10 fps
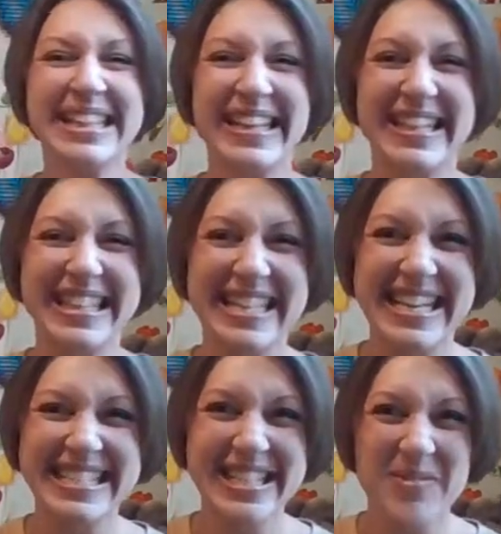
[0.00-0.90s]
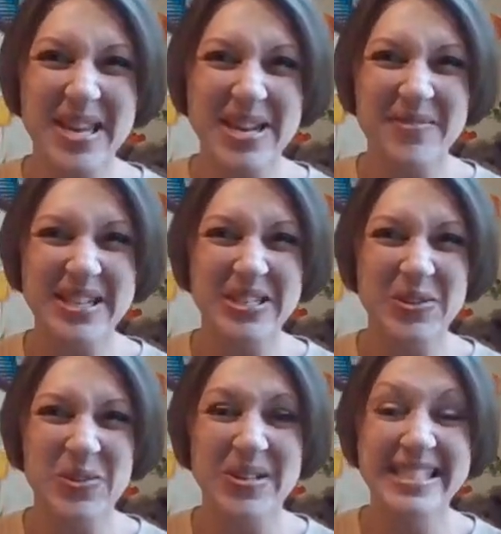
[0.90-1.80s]
Look at the days of the week
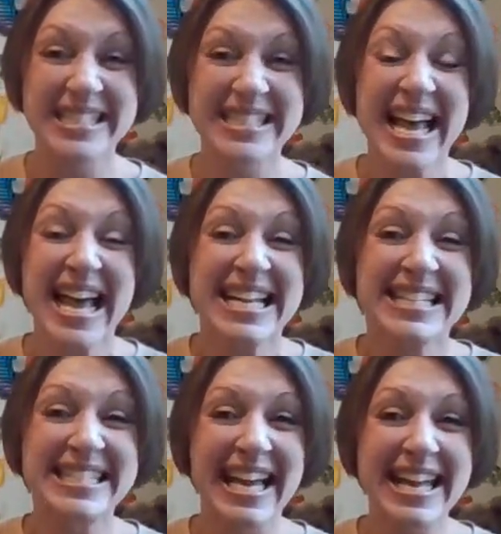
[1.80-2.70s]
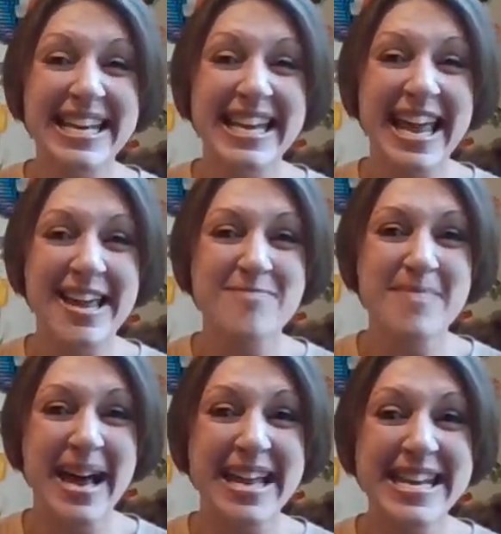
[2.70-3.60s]
resource. Sunday,
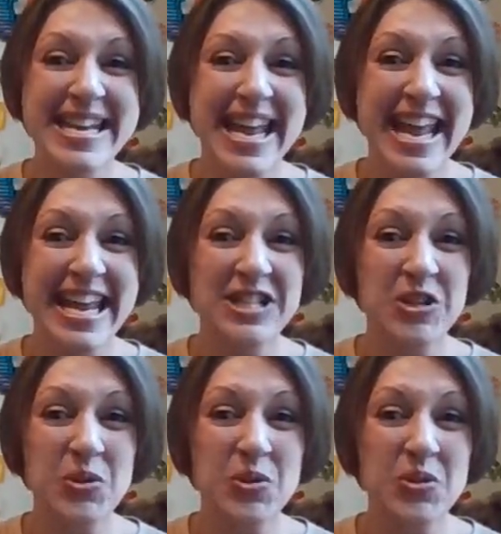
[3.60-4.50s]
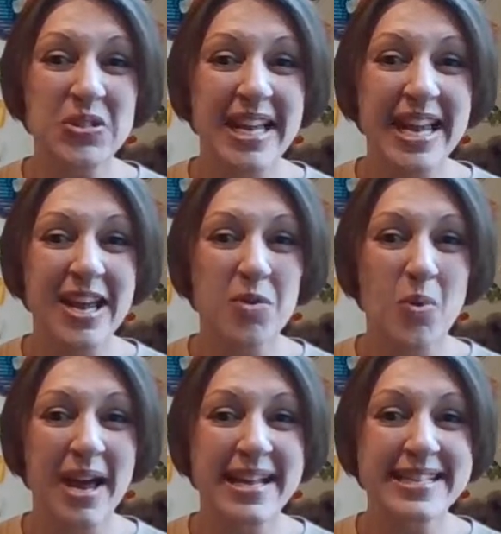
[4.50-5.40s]
Monday, Tuesday,
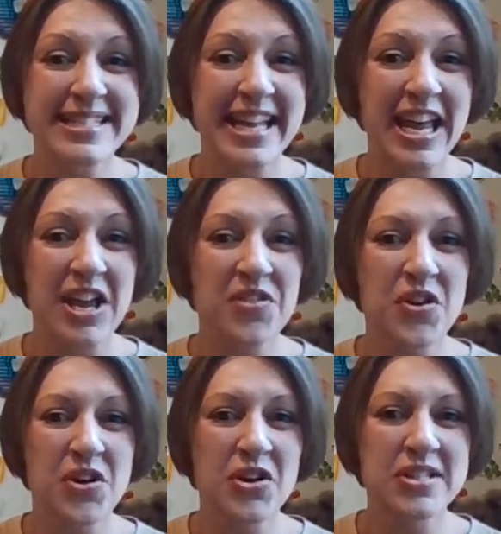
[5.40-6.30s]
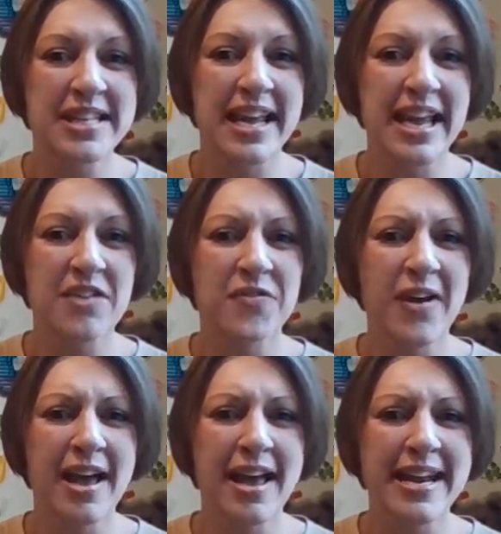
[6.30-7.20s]
Wednesday, Thursday,
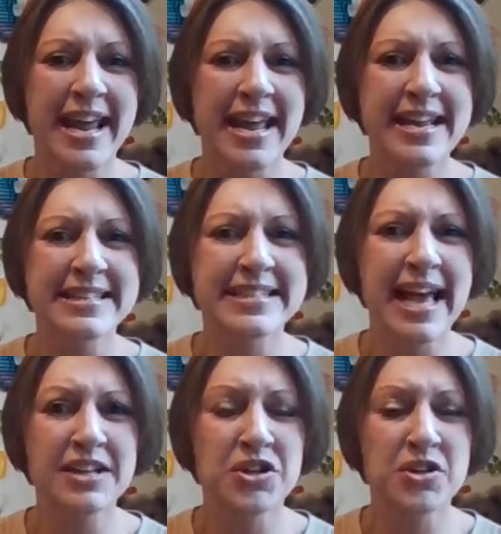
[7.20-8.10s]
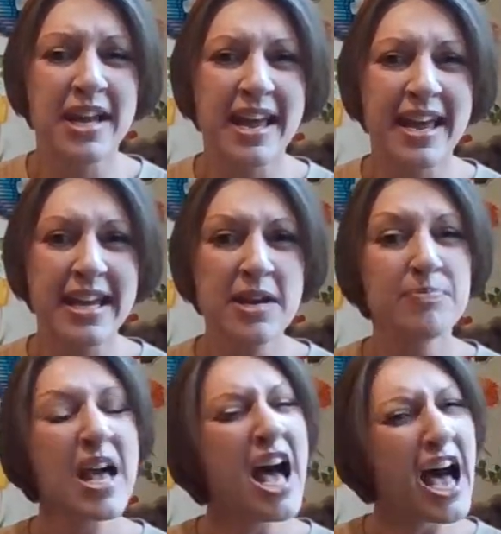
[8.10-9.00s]
Friday, Saturday.
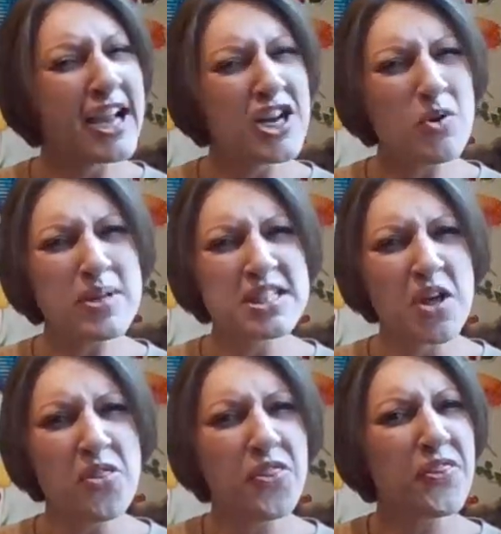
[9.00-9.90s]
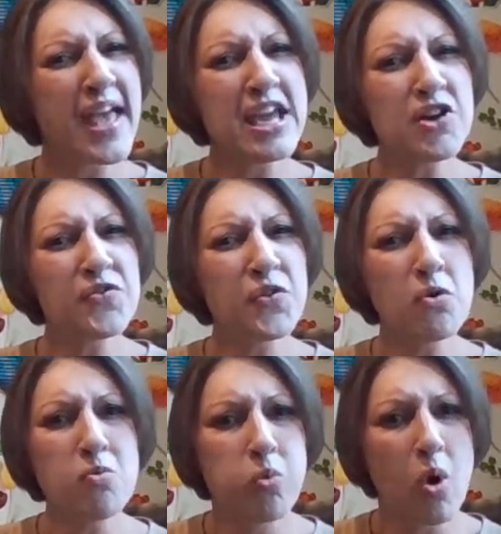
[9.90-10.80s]
I know it's a
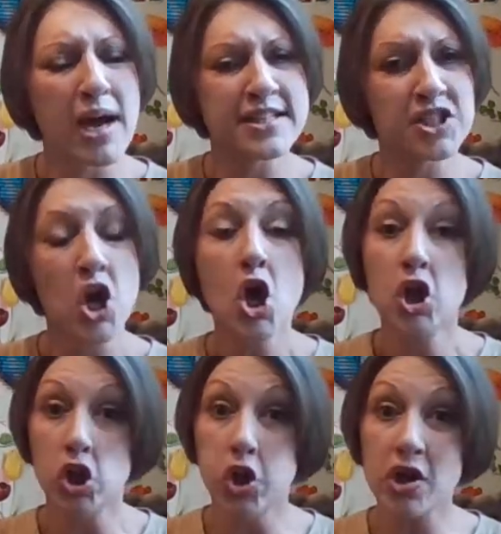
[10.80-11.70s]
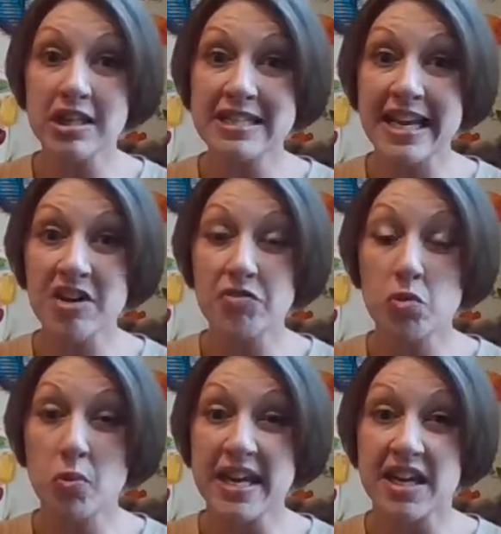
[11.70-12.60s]
thankful what. Look at the day of the
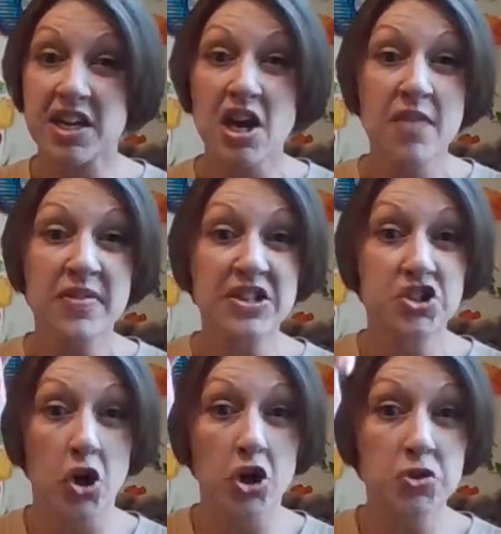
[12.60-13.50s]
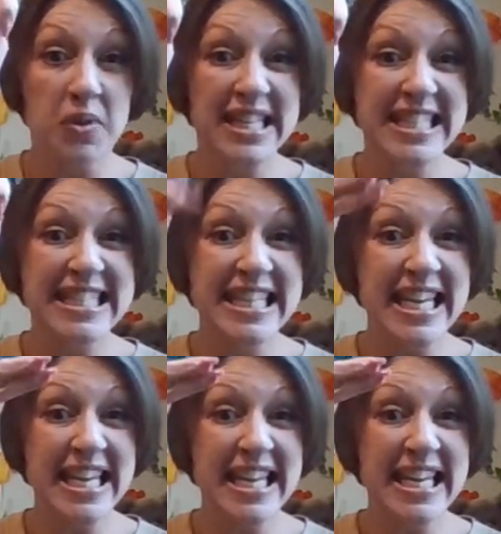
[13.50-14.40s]
week that starts with
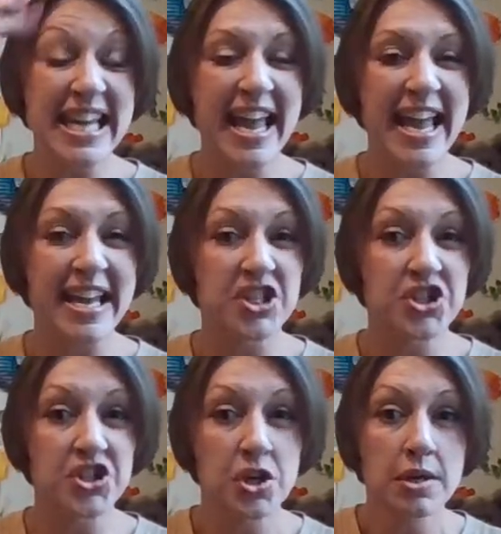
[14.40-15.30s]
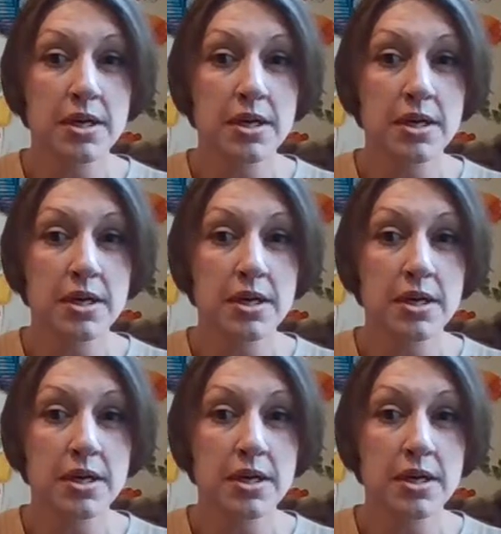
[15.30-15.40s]
TH.